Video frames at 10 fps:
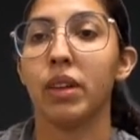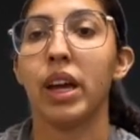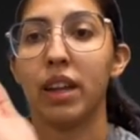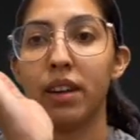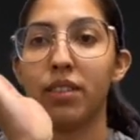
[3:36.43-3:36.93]

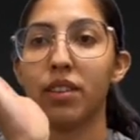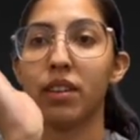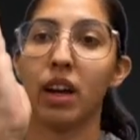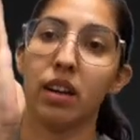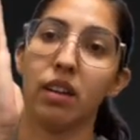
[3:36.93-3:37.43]
And it just
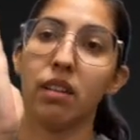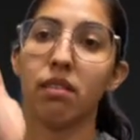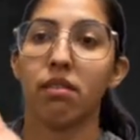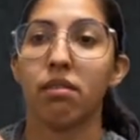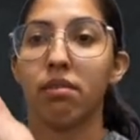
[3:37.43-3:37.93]
it
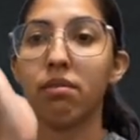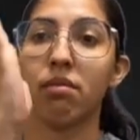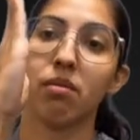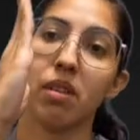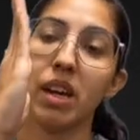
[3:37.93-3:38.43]

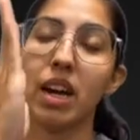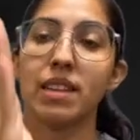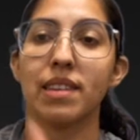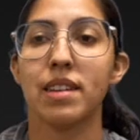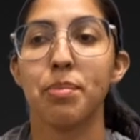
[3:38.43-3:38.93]
got
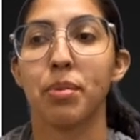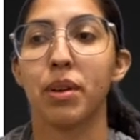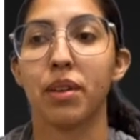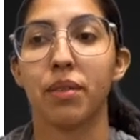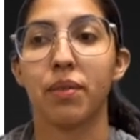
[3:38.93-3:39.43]
steeper.